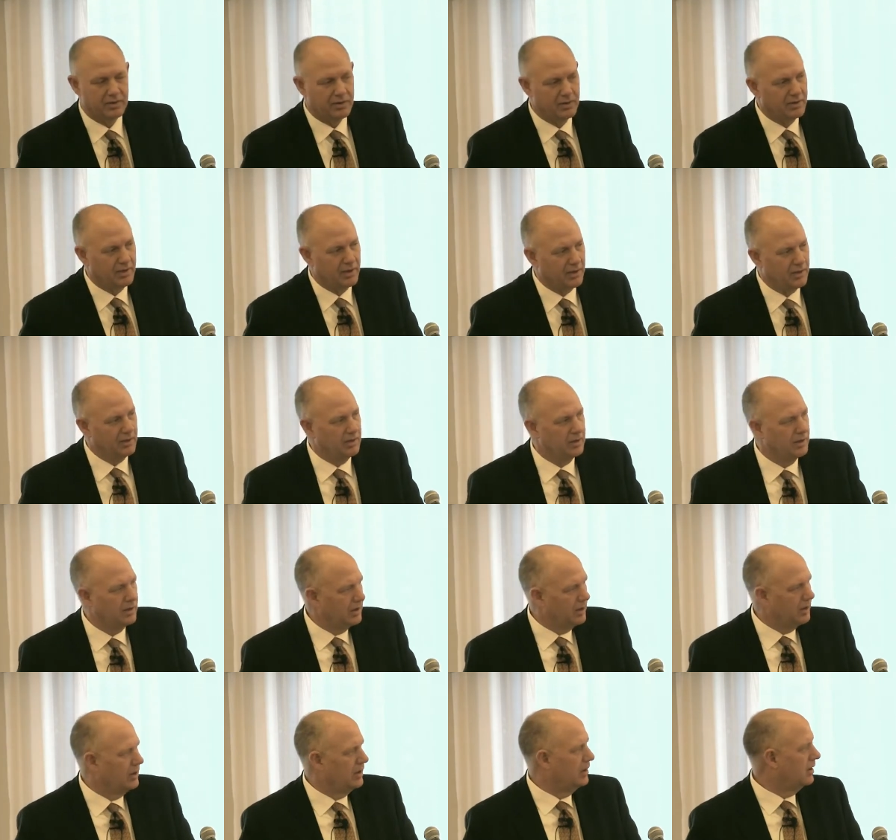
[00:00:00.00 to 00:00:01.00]
then
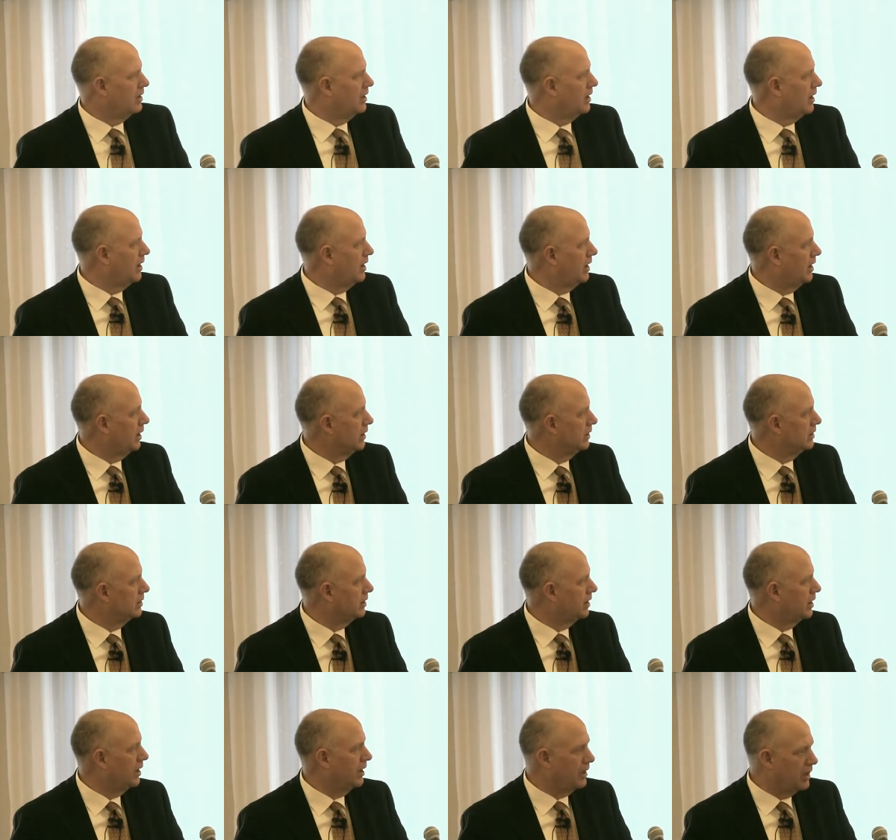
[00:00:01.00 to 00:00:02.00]
uh,
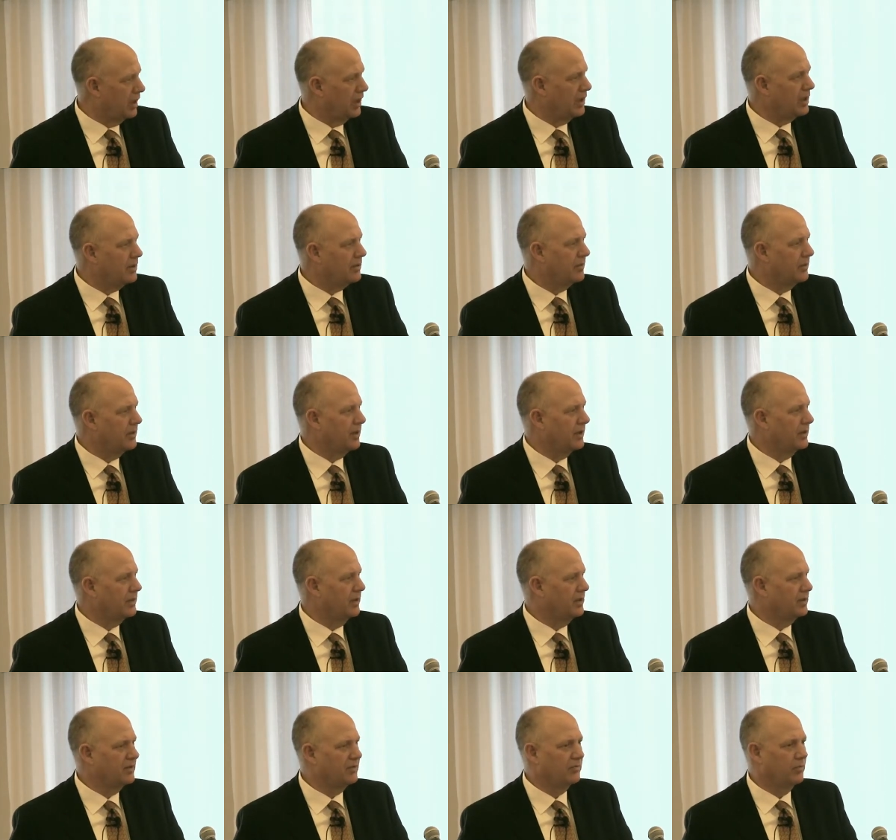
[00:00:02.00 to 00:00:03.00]
and and I I
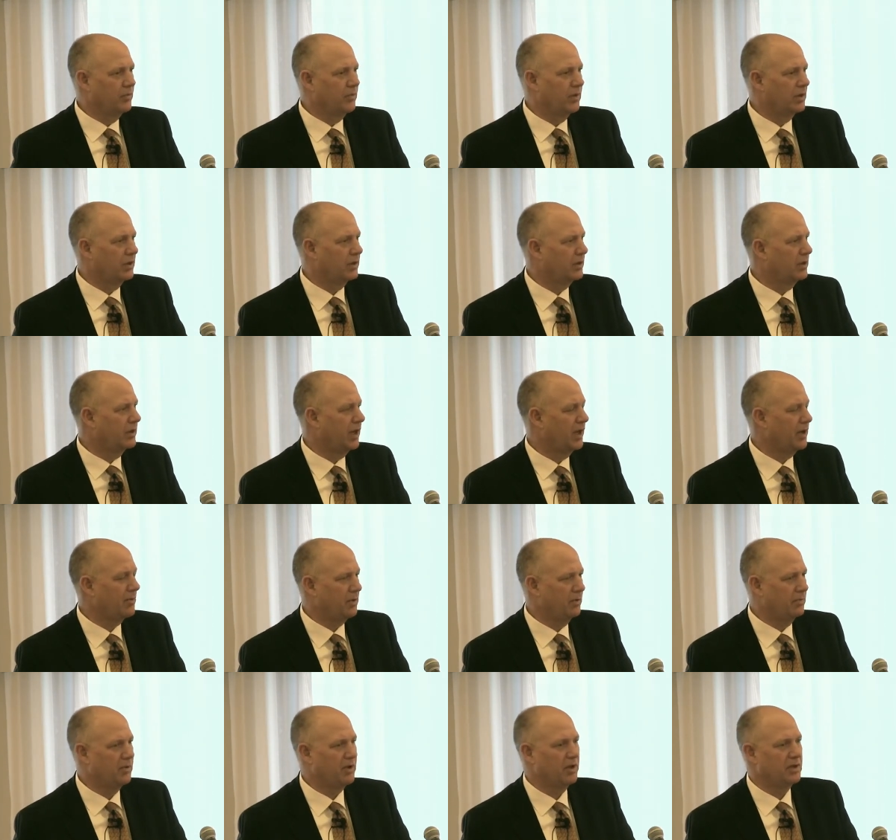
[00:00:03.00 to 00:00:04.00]
think that our
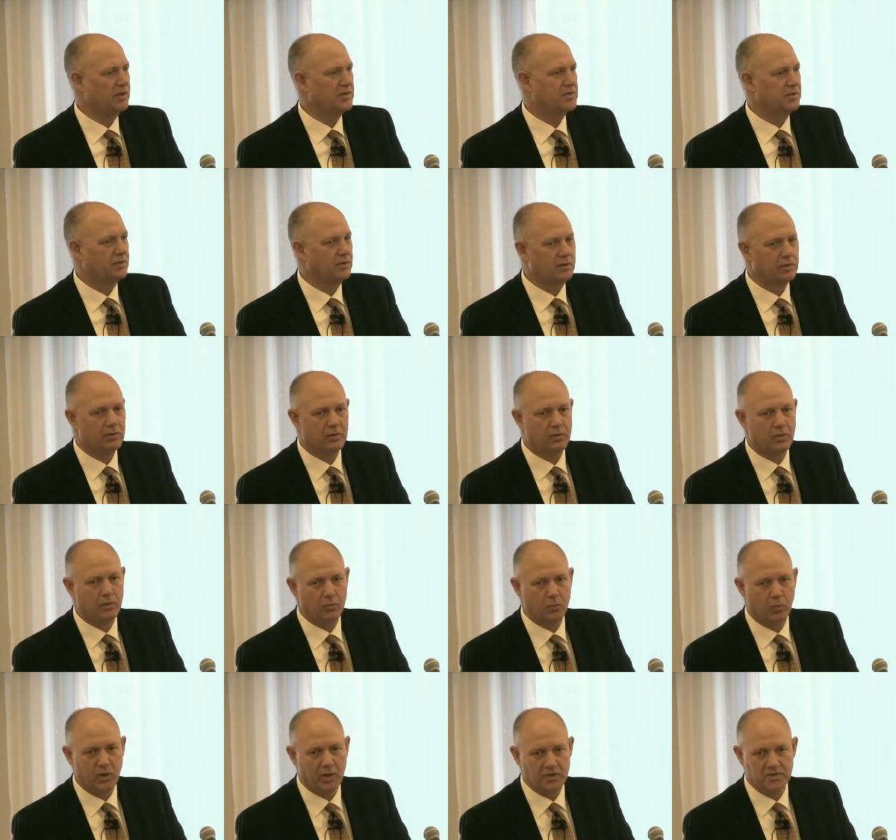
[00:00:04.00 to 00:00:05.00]
capital markets in the
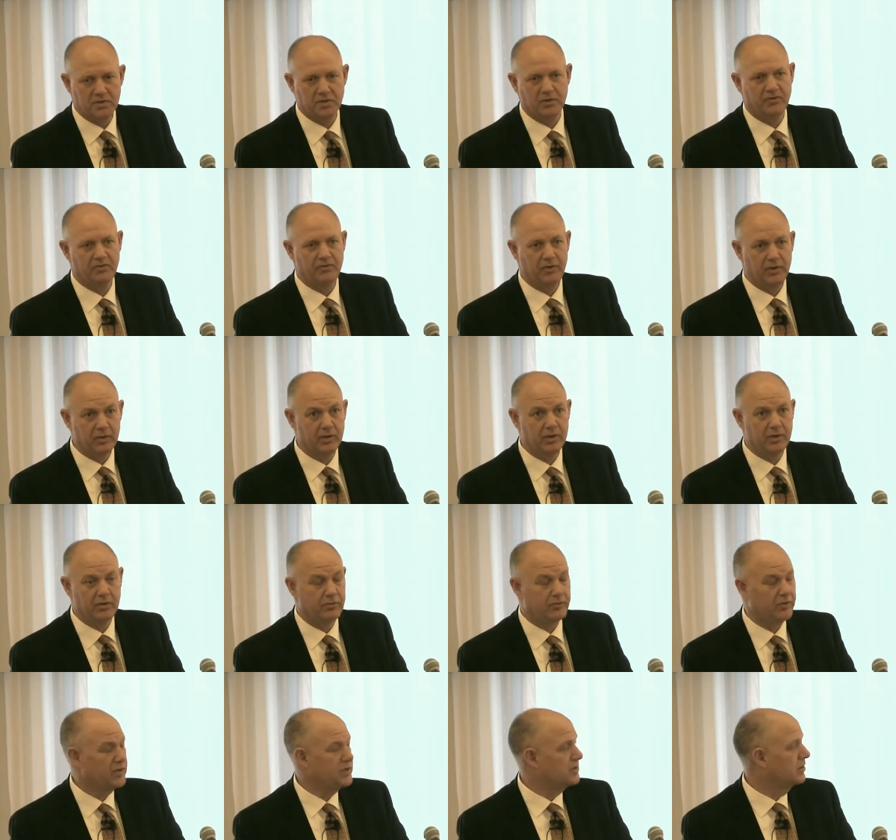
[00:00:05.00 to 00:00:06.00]
West are fairly
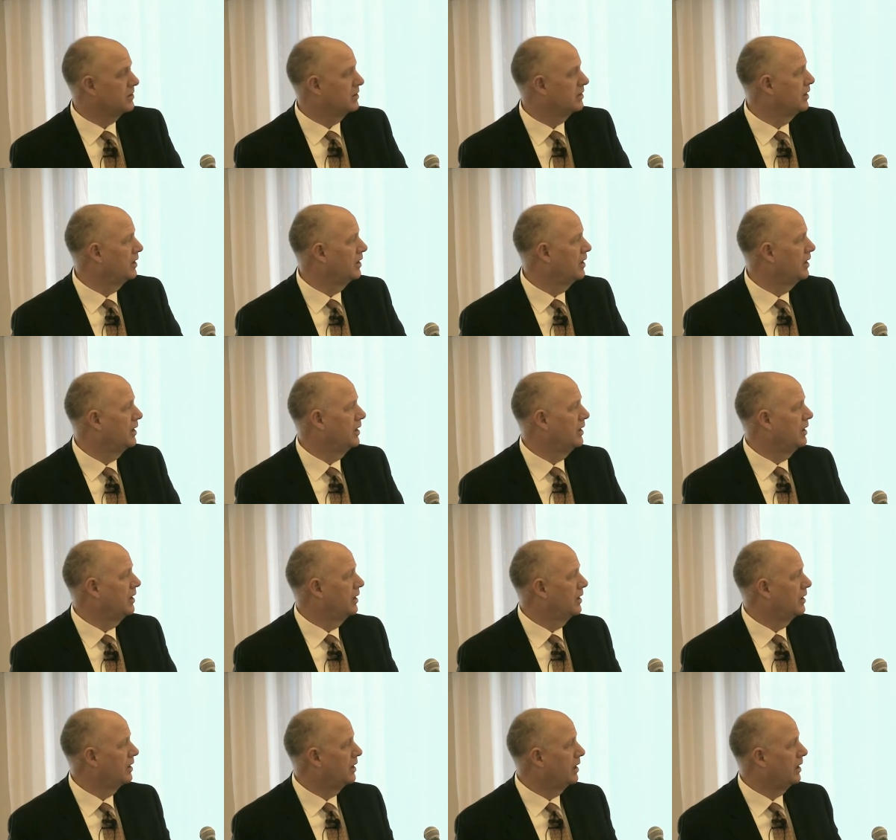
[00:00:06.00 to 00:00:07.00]
efficient.
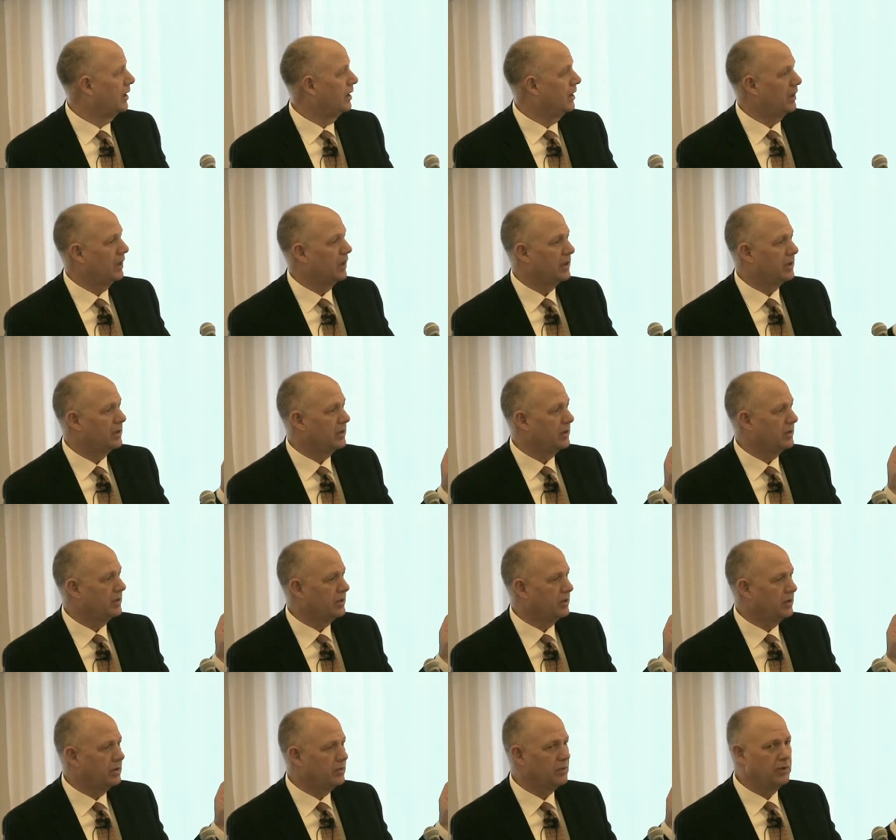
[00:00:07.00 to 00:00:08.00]
Uh,
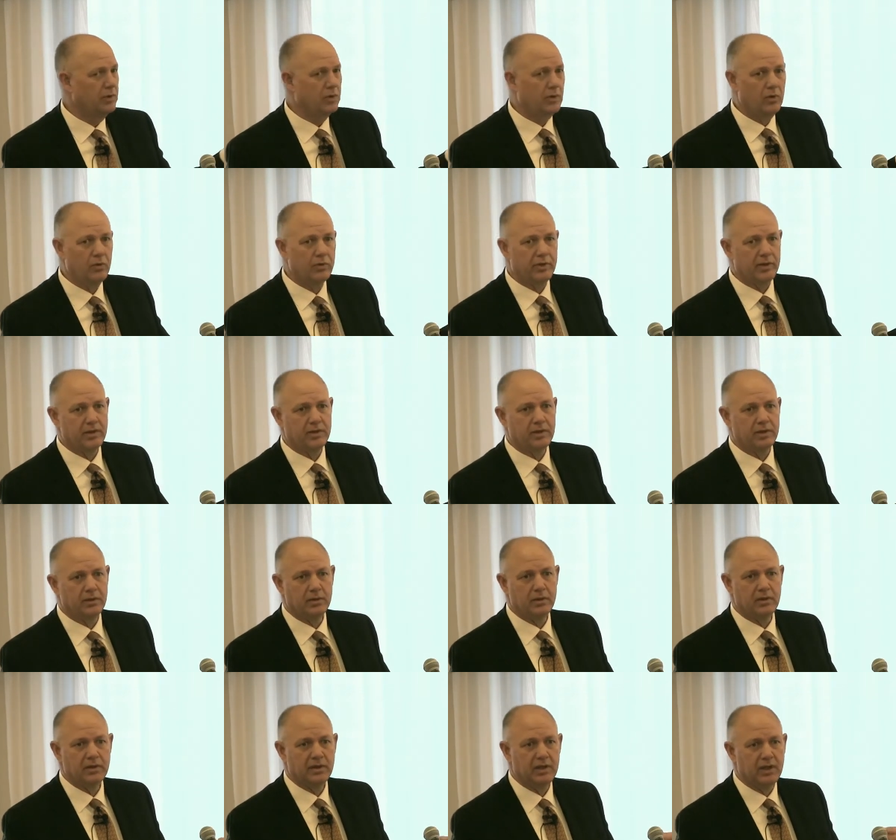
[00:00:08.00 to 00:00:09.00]
you would know that
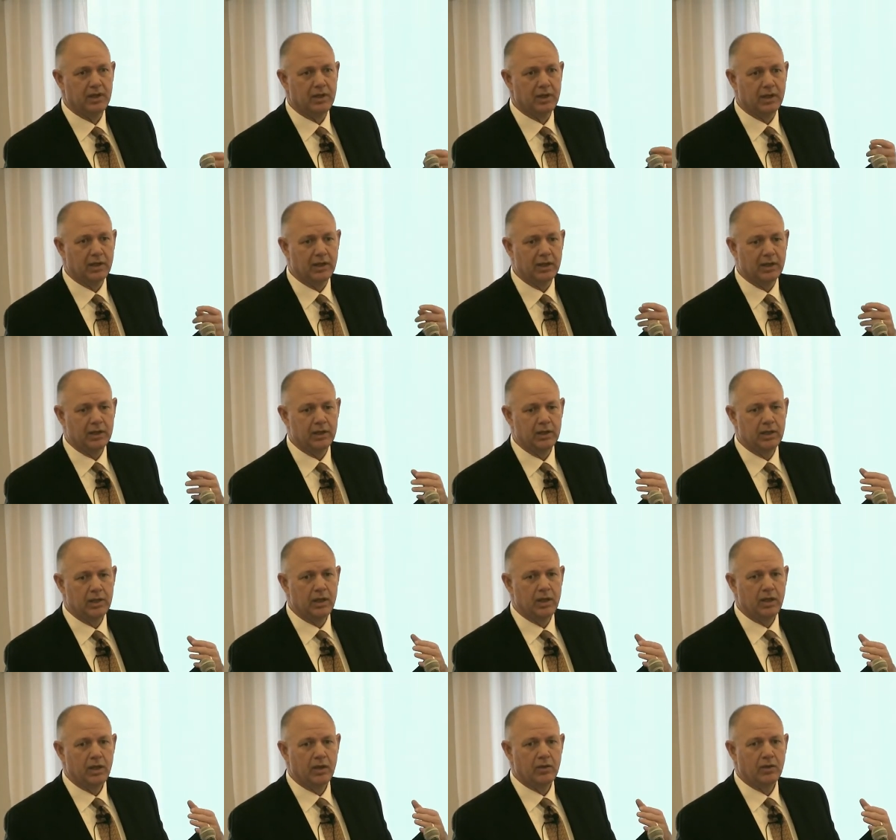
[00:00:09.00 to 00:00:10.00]
the uh,
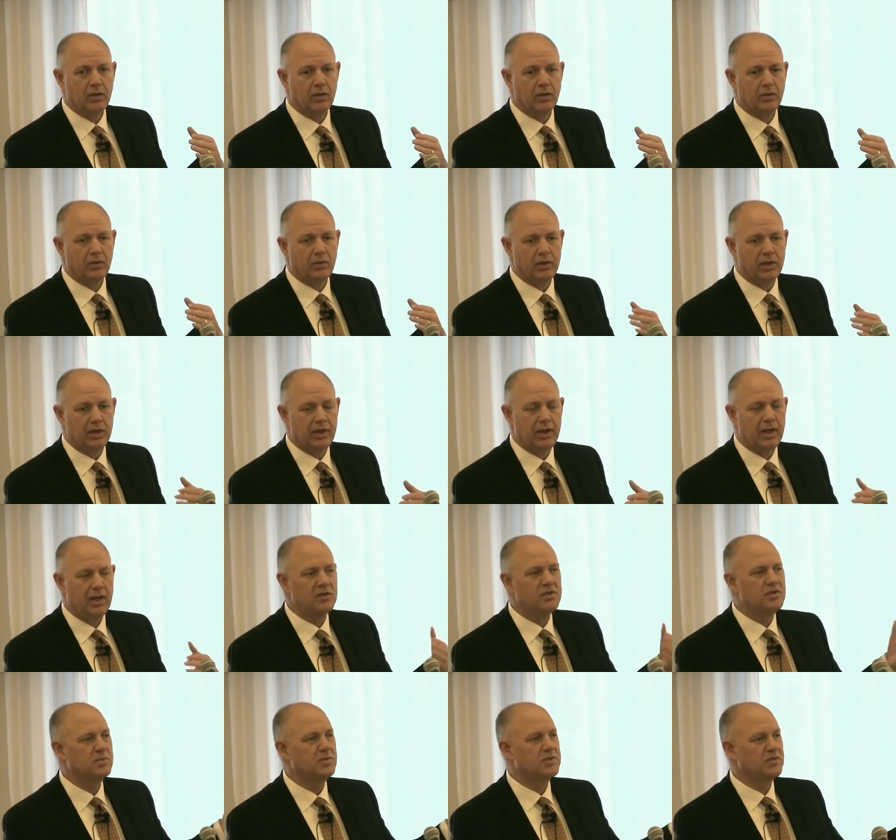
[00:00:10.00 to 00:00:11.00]
the
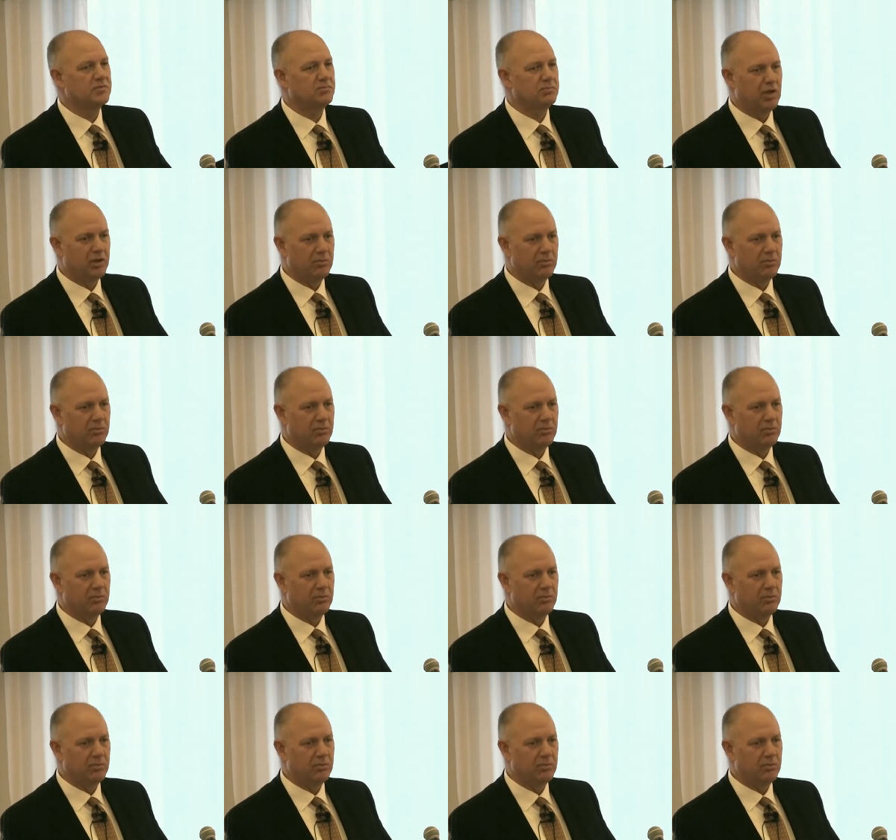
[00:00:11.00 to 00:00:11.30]
announcements of